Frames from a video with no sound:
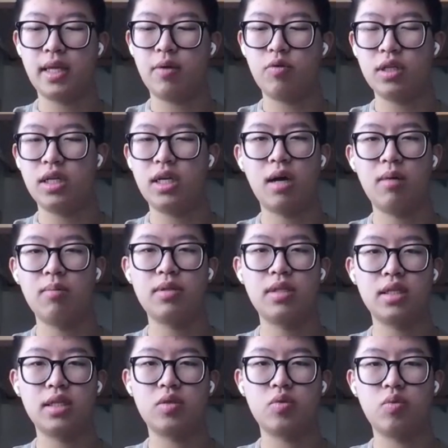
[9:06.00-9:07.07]
they really helped
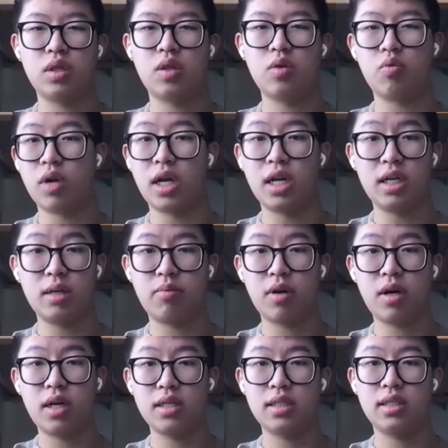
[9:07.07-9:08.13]
us with the writing
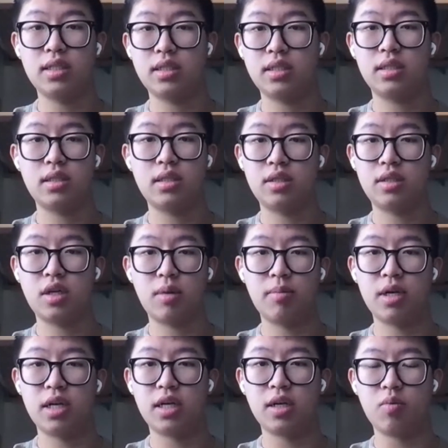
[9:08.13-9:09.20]
process,
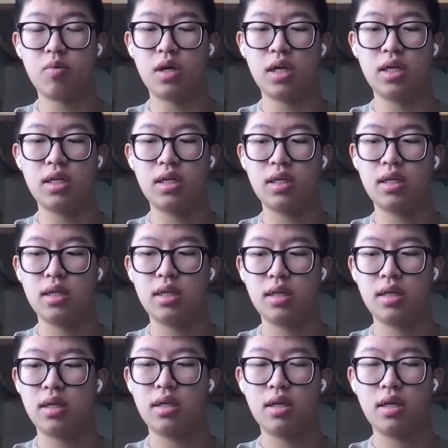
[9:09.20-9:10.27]
determining what
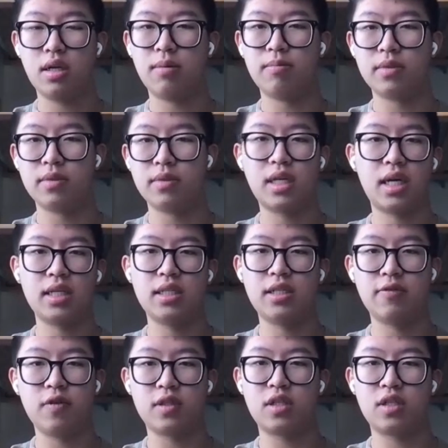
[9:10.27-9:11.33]

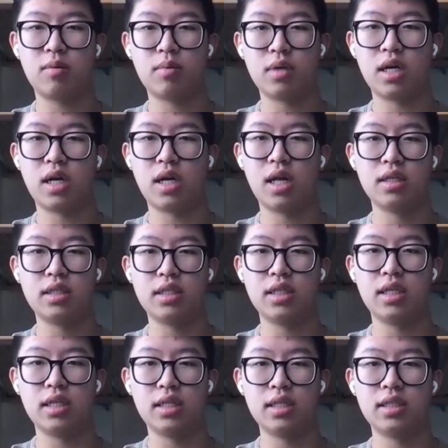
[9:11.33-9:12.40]
scientific
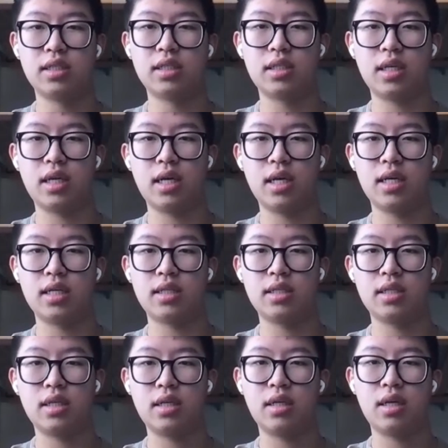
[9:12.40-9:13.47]
terminology is
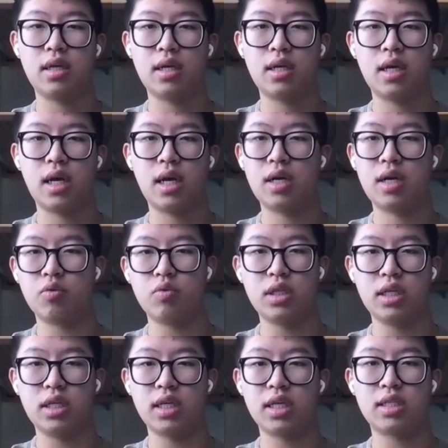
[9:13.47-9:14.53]
and how to
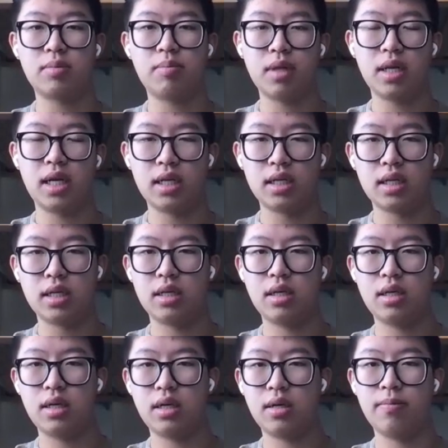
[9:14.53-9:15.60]
really explain
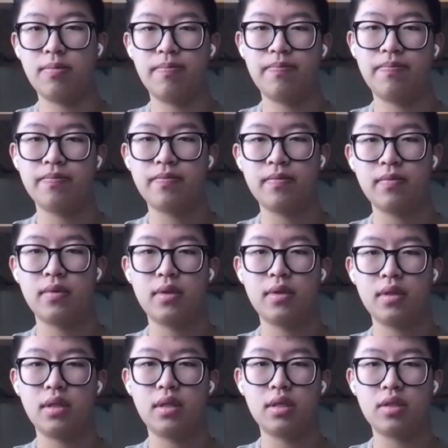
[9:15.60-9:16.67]

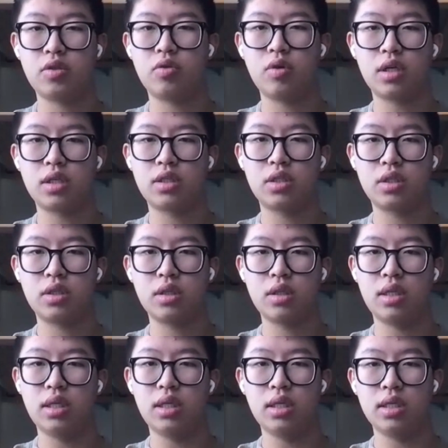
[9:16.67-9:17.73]
the structure,
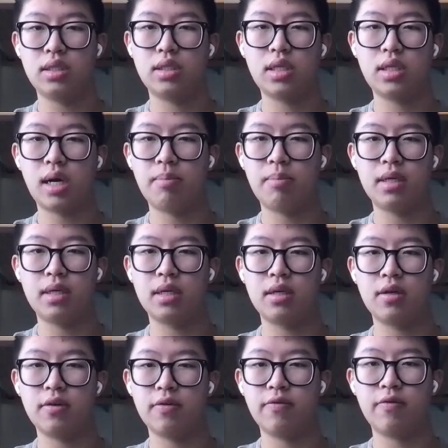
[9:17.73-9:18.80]
the topic
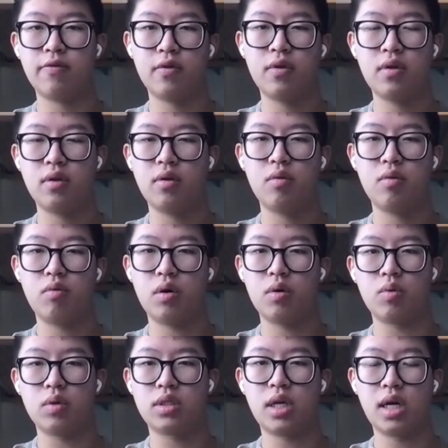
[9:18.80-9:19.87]
of
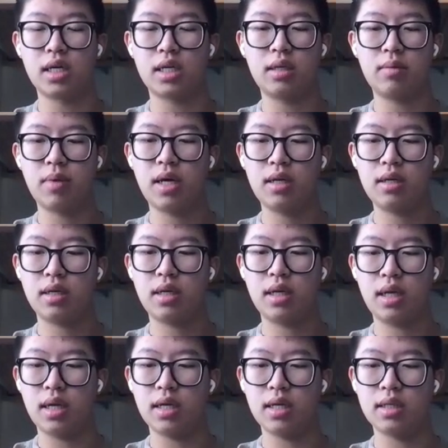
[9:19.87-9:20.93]
what we're talking about.
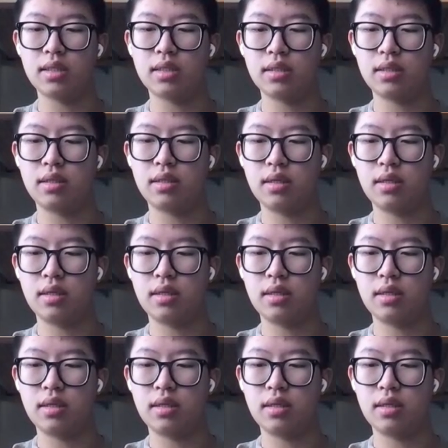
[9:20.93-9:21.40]
And